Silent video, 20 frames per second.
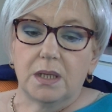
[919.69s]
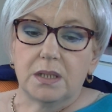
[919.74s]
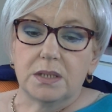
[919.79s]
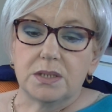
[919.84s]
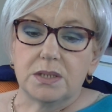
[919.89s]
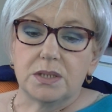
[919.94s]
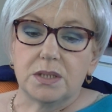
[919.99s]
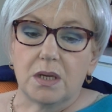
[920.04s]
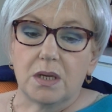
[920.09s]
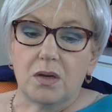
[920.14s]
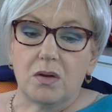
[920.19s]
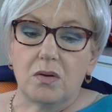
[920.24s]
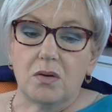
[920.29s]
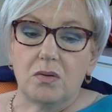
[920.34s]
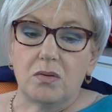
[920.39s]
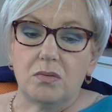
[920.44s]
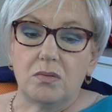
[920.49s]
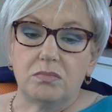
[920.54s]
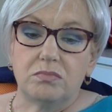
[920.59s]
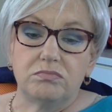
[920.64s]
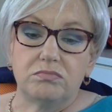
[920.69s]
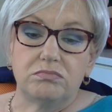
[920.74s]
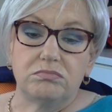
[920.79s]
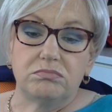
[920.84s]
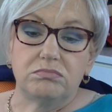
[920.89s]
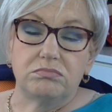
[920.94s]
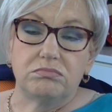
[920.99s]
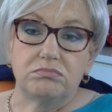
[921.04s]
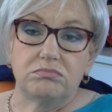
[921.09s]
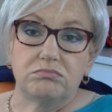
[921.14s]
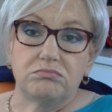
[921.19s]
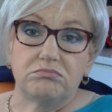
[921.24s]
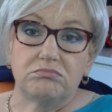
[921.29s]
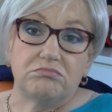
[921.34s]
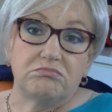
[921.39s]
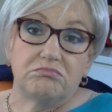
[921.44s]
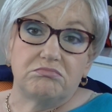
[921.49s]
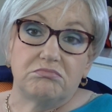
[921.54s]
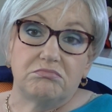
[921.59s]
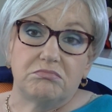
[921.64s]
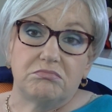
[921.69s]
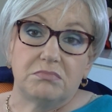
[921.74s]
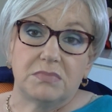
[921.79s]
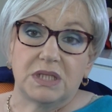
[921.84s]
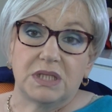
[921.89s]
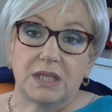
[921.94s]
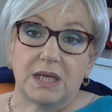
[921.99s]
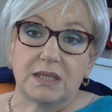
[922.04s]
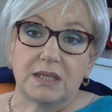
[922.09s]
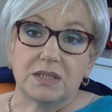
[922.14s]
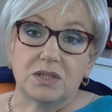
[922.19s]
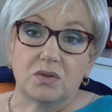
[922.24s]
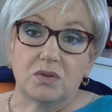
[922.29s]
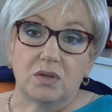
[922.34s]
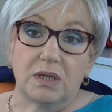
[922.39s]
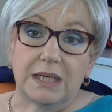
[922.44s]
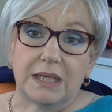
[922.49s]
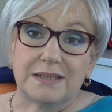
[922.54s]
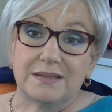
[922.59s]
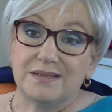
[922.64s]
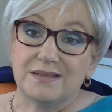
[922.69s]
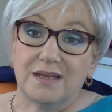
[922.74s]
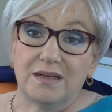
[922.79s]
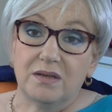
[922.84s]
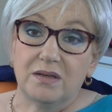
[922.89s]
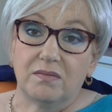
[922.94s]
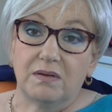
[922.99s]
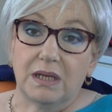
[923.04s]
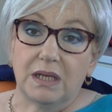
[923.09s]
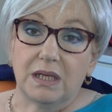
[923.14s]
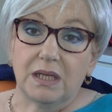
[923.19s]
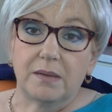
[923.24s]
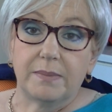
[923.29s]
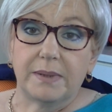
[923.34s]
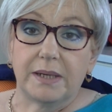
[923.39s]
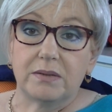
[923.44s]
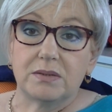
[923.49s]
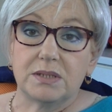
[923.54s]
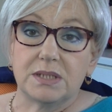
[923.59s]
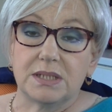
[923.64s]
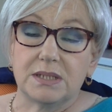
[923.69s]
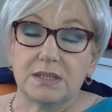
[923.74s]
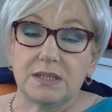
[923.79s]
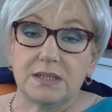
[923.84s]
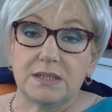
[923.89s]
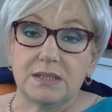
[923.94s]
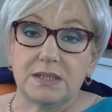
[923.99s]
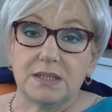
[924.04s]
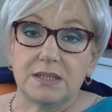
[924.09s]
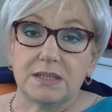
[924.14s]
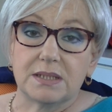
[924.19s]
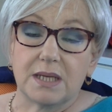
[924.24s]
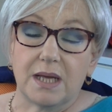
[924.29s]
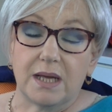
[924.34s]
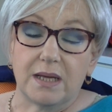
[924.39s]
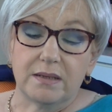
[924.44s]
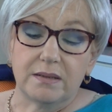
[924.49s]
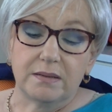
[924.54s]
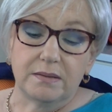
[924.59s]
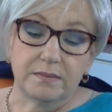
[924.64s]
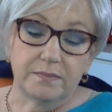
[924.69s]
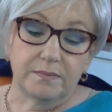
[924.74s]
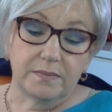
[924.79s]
So that's all I can tell you really about a CT scan.